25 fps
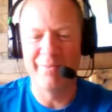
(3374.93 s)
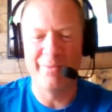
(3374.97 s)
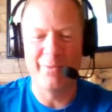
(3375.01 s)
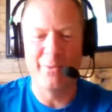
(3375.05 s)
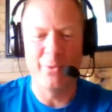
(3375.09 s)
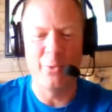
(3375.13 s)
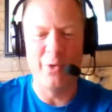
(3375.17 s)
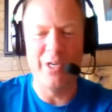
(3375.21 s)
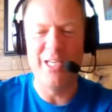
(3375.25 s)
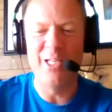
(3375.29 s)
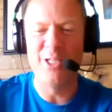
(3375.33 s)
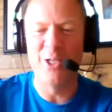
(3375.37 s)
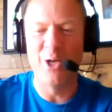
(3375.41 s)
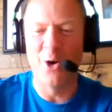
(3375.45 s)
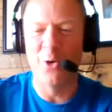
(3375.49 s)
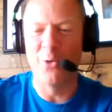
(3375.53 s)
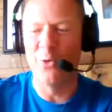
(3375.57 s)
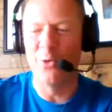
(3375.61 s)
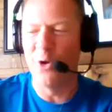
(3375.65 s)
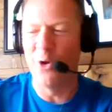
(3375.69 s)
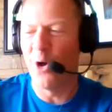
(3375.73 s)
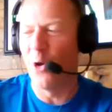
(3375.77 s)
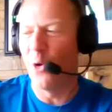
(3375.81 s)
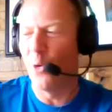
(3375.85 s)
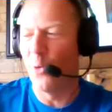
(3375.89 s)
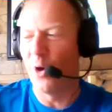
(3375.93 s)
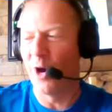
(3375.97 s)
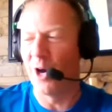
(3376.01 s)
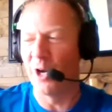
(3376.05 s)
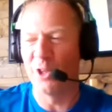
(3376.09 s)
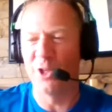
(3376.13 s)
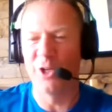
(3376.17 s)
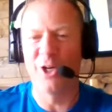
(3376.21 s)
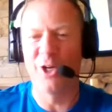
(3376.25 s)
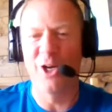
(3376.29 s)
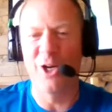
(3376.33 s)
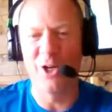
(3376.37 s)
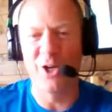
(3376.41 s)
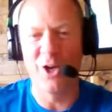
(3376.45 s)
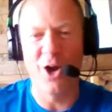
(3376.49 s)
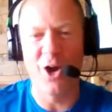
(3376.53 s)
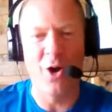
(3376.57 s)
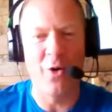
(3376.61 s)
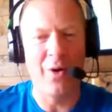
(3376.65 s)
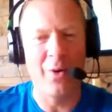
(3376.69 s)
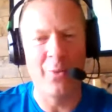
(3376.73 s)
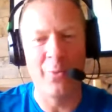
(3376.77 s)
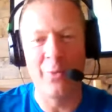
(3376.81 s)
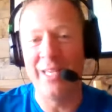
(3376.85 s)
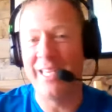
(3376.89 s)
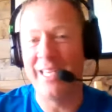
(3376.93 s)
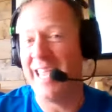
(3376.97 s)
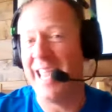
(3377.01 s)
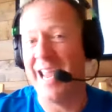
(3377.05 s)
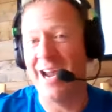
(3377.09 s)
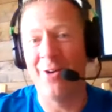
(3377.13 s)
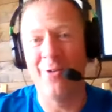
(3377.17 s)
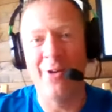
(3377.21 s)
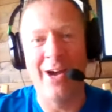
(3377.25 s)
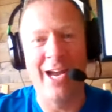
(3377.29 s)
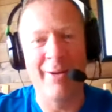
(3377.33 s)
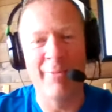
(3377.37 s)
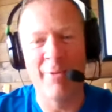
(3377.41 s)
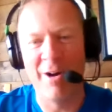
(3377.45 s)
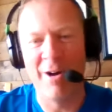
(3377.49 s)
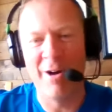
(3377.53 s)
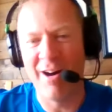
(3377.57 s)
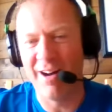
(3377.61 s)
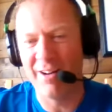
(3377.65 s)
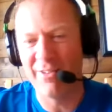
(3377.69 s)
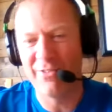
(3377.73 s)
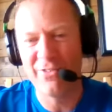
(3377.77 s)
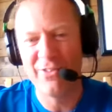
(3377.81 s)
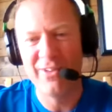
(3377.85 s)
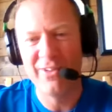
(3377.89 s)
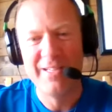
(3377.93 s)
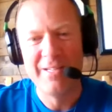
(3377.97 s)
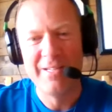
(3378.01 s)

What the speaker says: We don't know where they're going to go, and we can't write them off.